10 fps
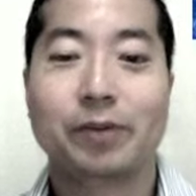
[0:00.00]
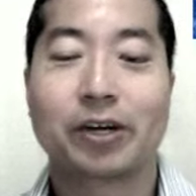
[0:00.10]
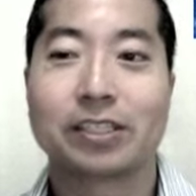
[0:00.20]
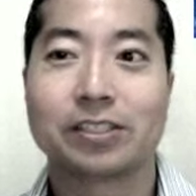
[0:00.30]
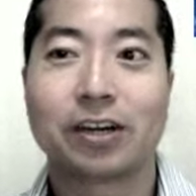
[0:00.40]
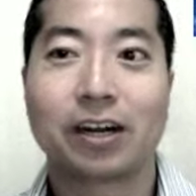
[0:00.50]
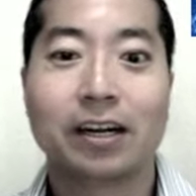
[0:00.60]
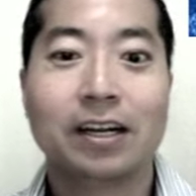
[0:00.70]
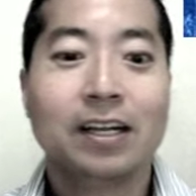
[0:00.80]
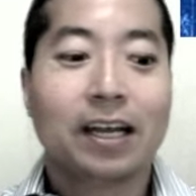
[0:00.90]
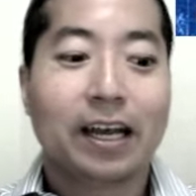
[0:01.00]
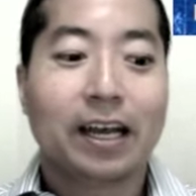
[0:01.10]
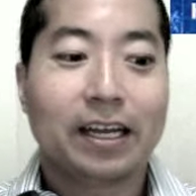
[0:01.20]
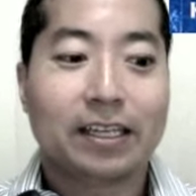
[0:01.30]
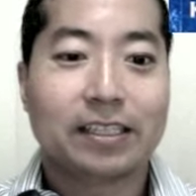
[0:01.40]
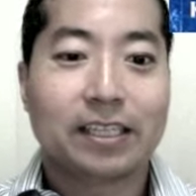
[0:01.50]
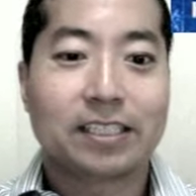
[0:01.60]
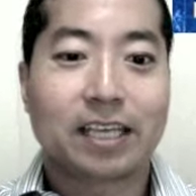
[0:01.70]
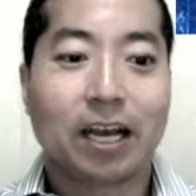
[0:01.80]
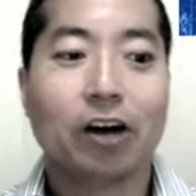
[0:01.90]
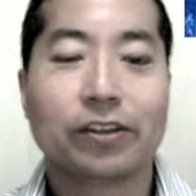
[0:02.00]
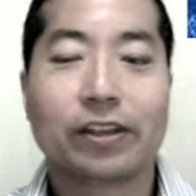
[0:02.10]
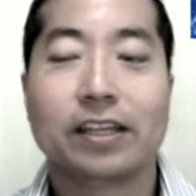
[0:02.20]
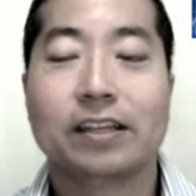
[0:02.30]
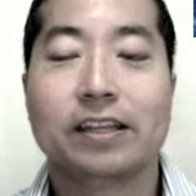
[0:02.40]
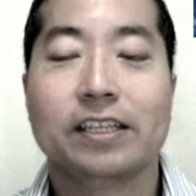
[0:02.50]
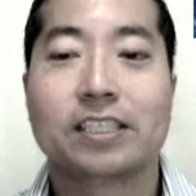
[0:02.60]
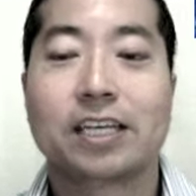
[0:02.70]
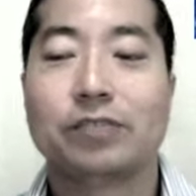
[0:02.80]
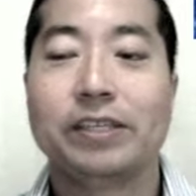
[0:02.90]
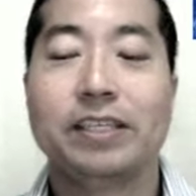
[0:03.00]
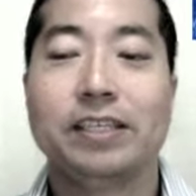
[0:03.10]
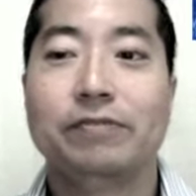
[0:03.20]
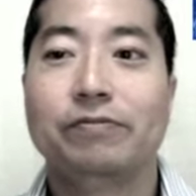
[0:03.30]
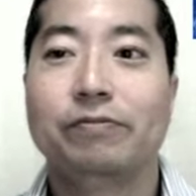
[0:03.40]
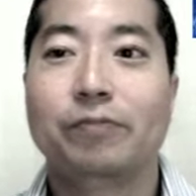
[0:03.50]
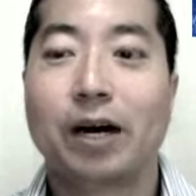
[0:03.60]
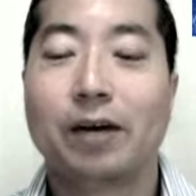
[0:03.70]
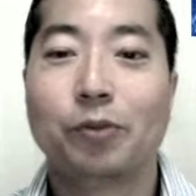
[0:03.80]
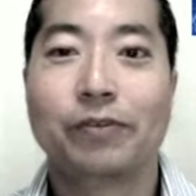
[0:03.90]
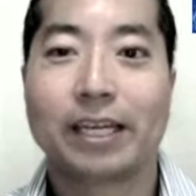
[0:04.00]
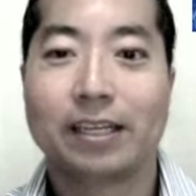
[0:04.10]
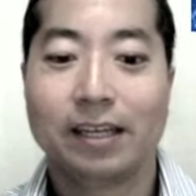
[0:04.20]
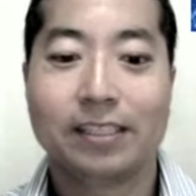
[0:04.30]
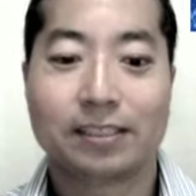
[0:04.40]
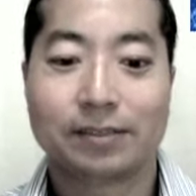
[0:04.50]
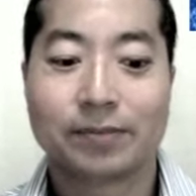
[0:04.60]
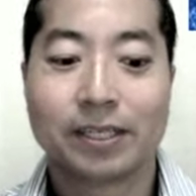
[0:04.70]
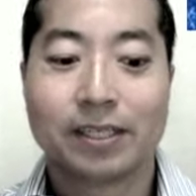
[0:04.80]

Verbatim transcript: markets are. And they say, oh, in this case, we need more regulation.